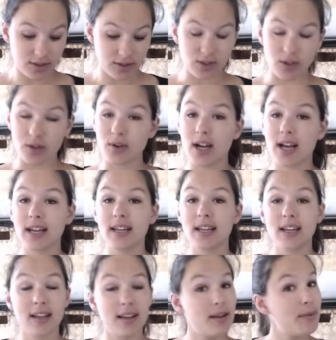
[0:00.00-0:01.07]
So I
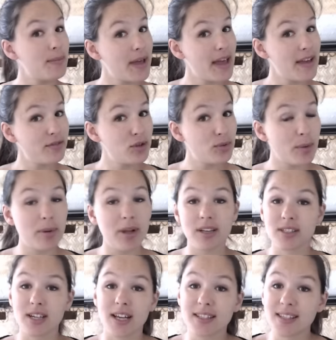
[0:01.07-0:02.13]
have to
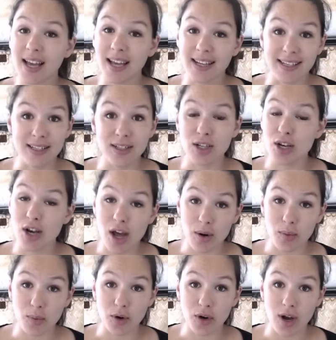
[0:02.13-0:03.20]
apologize. I did
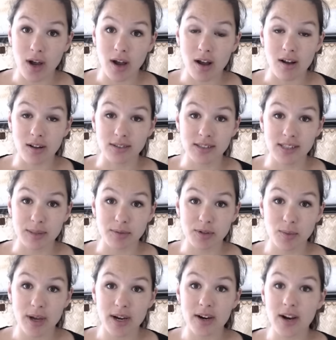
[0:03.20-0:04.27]
not work on seep
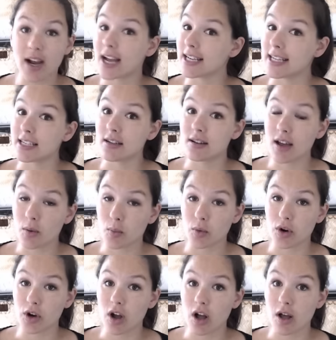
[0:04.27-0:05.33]
sweater. I did not
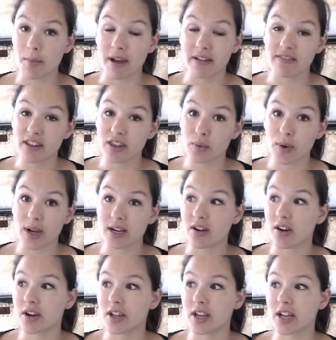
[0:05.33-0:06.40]
work on my featherweight
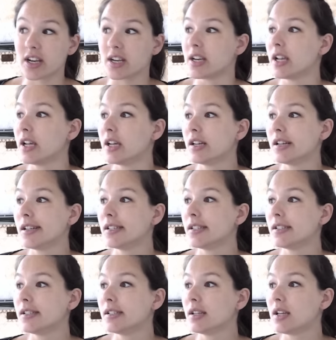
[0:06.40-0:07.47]
cardigan.
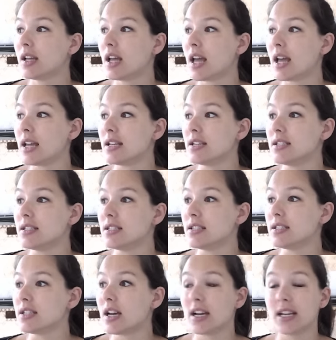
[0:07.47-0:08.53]

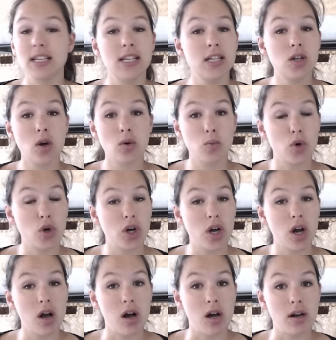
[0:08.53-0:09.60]
And I did not work
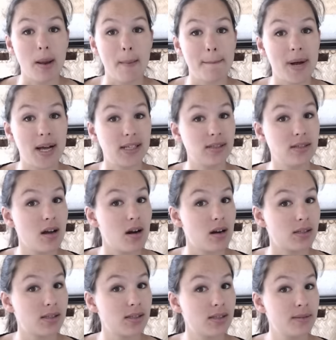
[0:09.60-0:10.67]
on my
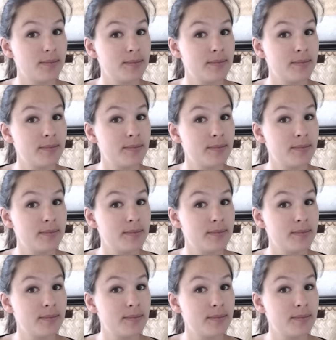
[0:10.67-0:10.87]
socks.